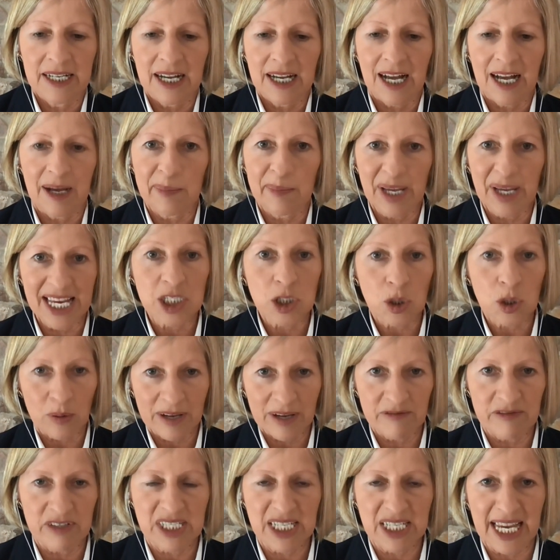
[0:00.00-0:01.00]
um, here's your
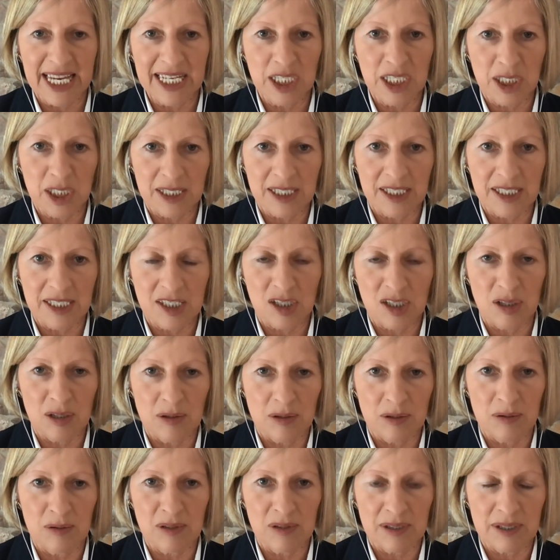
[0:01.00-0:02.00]
invitation
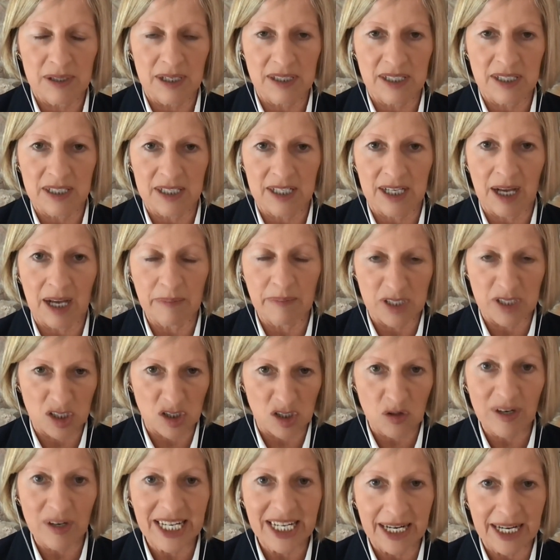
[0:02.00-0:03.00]
to, to come to
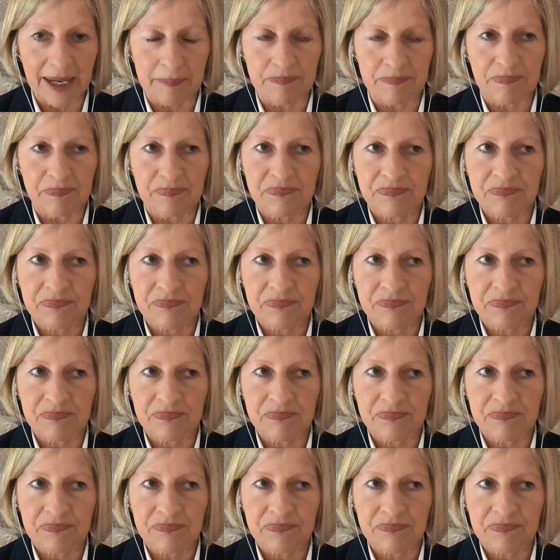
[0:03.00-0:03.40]
screening.